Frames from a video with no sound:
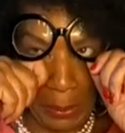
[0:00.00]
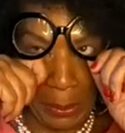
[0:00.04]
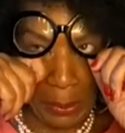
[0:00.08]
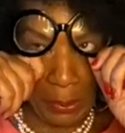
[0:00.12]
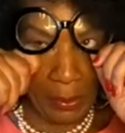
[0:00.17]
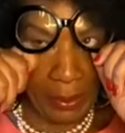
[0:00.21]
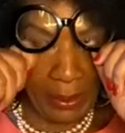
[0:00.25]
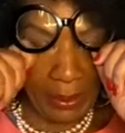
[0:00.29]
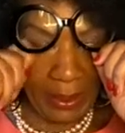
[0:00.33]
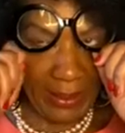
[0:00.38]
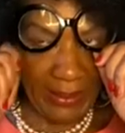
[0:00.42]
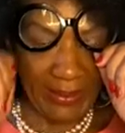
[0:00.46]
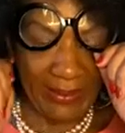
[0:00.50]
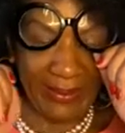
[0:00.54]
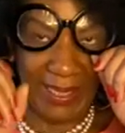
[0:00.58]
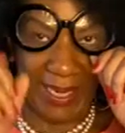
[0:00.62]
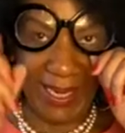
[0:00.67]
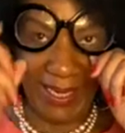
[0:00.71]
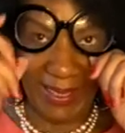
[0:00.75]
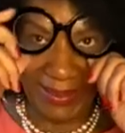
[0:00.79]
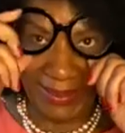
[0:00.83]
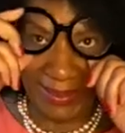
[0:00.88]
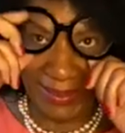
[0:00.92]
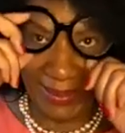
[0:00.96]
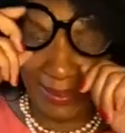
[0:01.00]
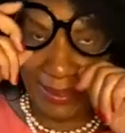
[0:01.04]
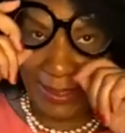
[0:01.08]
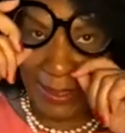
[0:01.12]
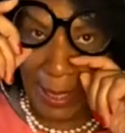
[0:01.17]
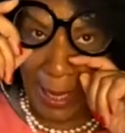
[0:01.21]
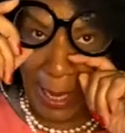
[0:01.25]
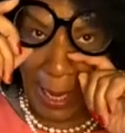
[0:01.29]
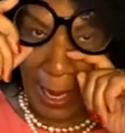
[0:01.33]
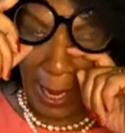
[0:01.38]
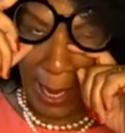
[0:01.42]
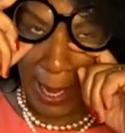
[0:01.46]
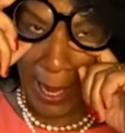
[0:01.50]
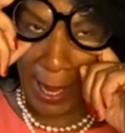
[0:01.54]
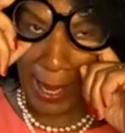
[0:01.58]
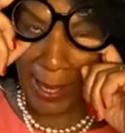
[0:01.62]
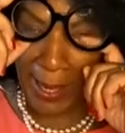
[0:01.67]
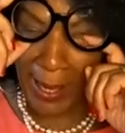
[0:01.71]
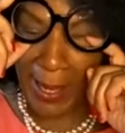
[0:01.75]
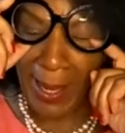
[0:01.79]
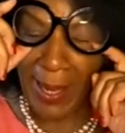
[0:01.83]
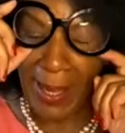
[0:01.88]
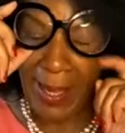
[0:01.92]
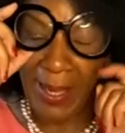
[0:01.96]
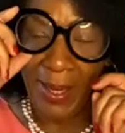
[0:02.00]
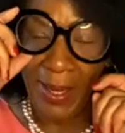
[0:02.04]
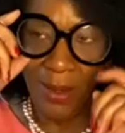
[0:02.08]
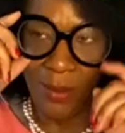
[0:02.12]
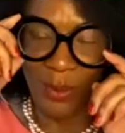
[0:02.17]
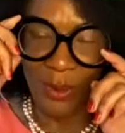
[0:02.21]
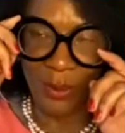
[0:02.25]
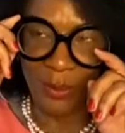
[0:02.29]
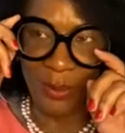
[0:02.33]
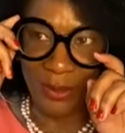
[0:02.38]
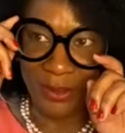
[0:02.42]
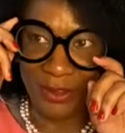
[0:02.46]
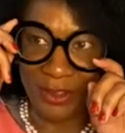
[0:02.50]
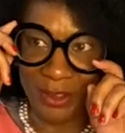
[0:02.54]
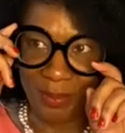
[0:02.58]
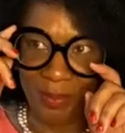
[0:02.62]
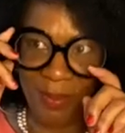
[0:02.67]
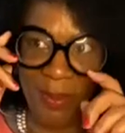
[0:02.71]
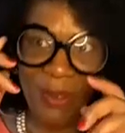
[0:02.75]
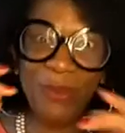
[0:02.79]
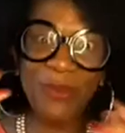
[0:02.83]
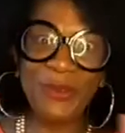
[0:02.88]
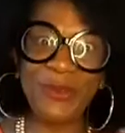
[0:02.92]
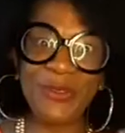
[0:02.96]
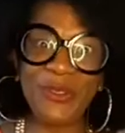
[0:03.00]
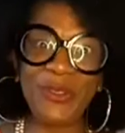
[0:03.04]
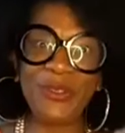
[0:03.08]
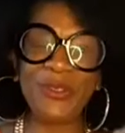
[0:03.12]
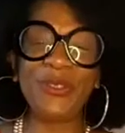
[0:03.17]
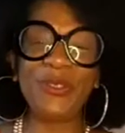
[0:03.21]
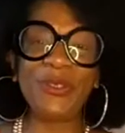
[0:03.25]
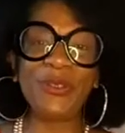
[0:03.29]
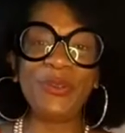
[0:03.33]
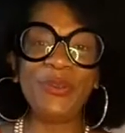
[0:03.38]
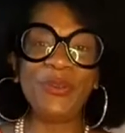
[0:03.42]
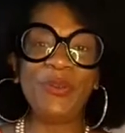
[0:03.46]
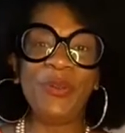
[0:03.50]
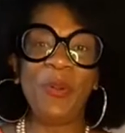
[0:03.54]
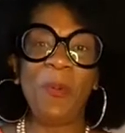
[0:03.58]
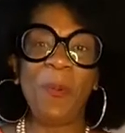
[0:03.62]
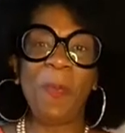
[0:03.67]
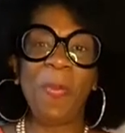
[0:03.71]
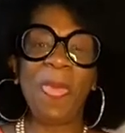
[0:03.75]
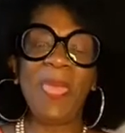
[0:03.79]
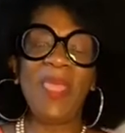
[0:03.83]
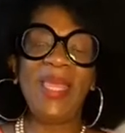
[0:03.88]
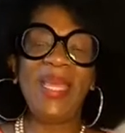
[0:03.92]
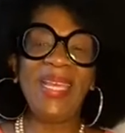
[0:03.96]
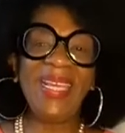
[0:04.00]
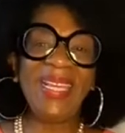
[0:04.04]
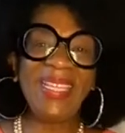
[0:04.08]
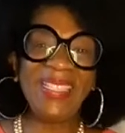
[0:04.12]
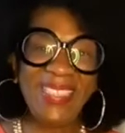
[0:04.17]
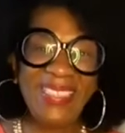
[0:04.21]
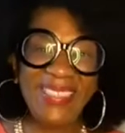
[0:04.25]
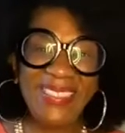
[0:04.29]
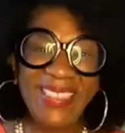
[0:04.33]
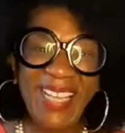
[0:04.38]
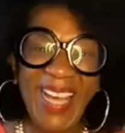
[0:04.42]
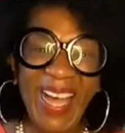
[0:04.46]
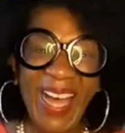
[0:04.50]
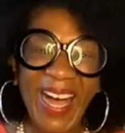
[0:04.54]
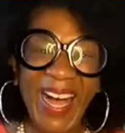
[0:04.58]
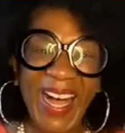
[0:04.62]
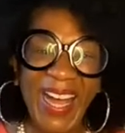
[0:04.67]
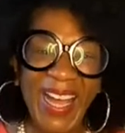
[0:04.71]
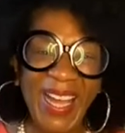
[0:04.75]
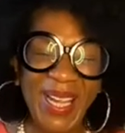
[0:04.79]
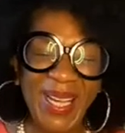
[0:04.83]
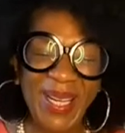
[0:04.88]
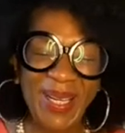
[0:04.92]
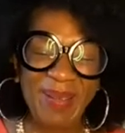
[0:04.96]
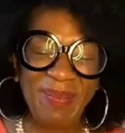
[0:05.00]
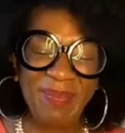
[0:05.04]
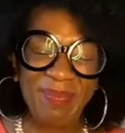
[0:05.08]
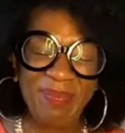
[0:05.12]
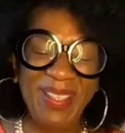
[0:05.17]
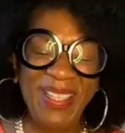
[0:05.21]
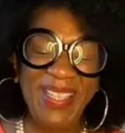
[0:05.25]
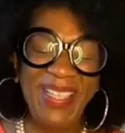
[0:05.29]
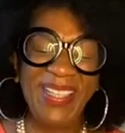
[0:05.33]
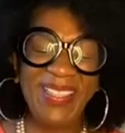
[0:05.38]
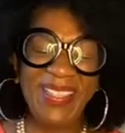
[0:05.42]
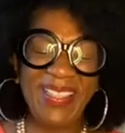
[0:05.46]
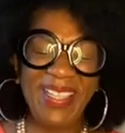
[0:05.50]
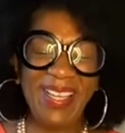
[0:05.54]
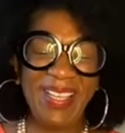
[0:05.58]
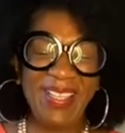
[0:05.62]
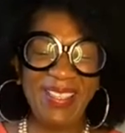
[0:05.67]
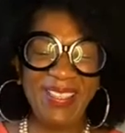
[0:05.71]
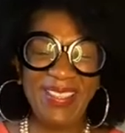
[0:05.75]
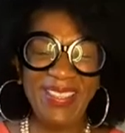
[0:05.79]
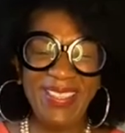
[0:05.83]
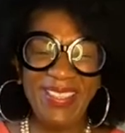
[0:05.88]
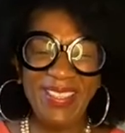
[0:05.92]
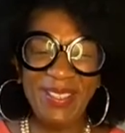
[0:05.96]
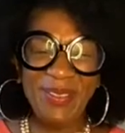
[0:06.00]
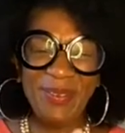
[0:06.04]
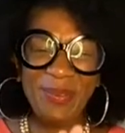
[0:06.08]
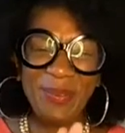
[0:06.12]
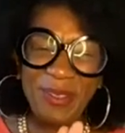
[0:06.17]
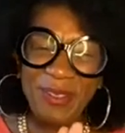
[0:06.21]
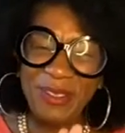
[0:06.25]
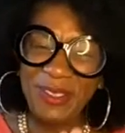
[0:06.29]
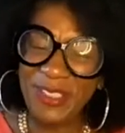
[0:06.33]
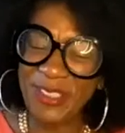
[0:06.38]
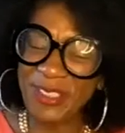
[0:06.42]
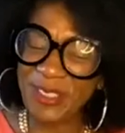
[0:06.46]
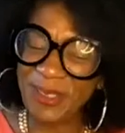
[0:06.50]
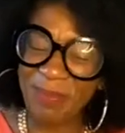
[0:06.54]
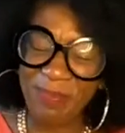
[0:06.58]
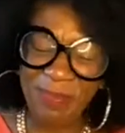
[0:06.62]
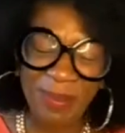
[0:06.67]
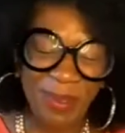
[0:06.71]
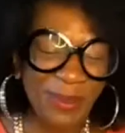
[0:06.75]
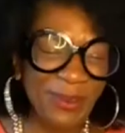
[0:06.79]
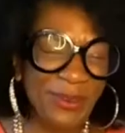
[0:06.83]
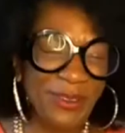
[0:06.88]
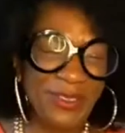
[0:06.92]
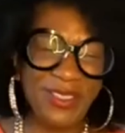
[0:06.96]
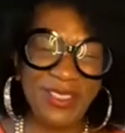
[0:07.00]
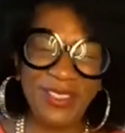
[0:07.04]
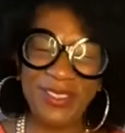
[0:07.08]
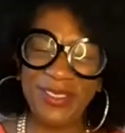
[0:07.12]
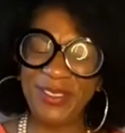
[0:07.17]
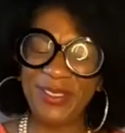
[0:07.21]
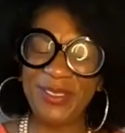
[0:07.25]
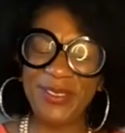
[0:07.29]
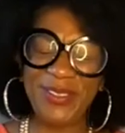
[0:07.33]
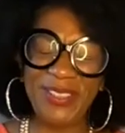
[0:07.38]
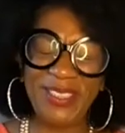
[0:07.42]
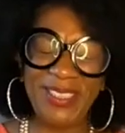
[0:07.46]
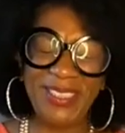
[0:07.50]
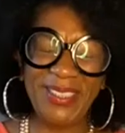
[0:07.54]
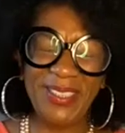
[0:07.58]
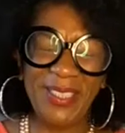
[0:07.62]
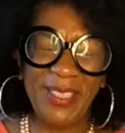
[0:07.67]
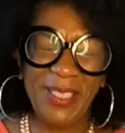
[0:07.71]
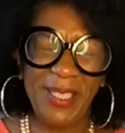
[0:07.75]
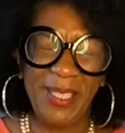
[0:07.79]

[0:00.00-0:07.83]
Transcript: doing exactly what we're supposed to do in the time that we're supposed to do it.